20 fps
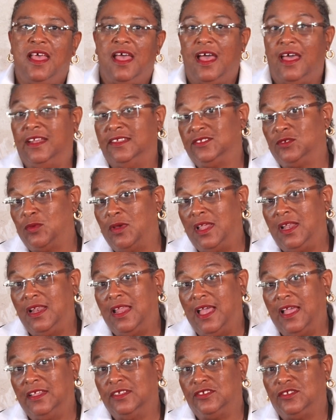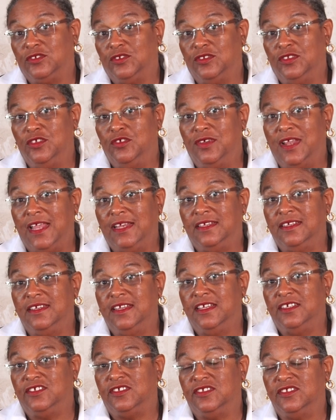as well as to the United
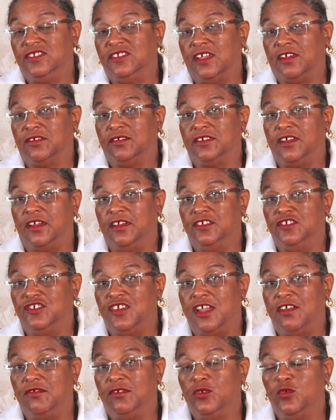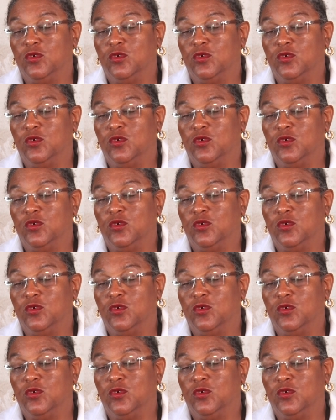Nations Secretary General,